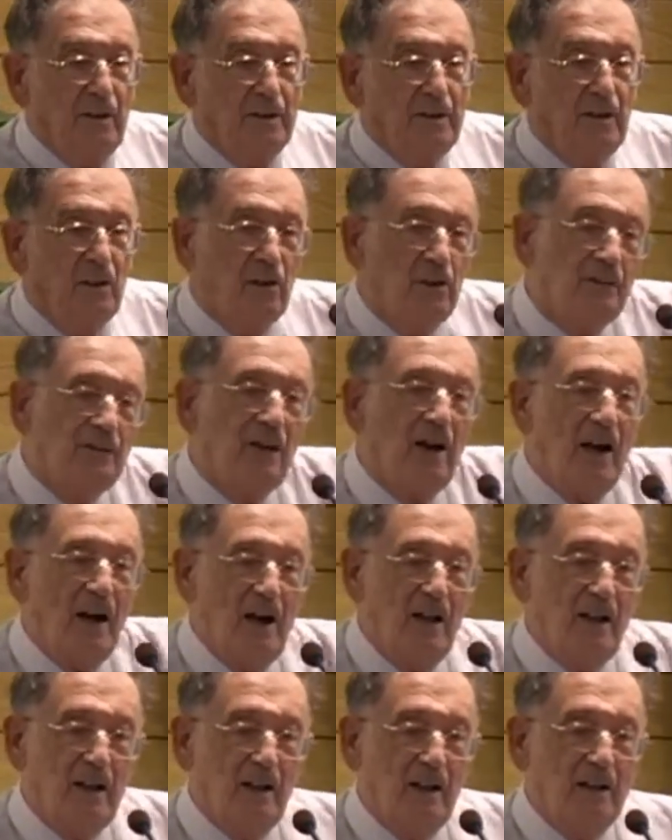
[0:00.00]

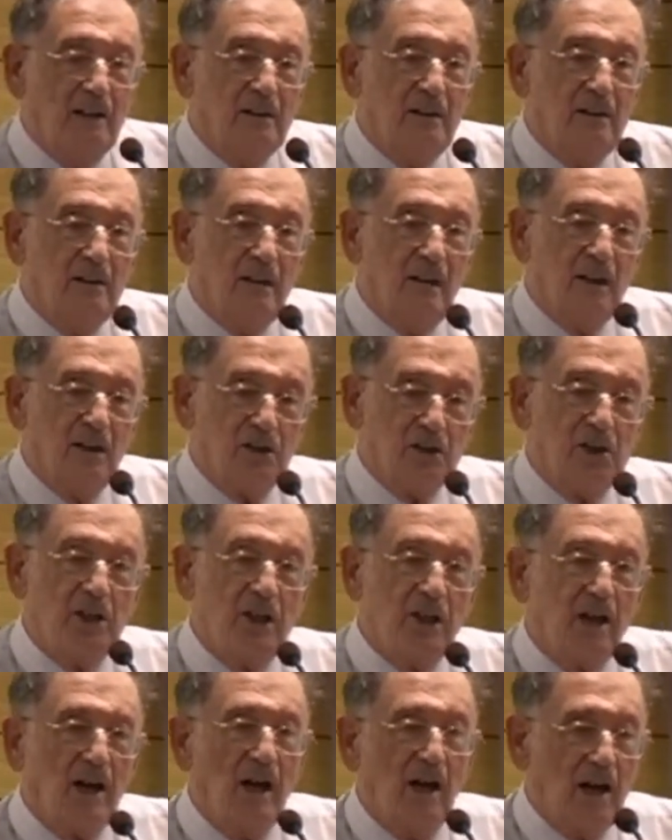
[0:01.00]
Jehovah and the
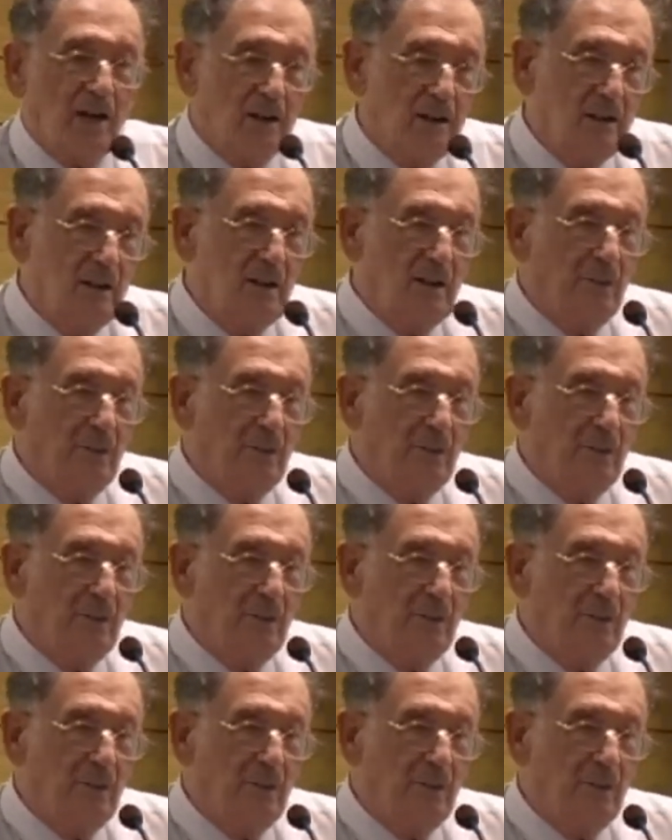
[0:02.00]
Asherah,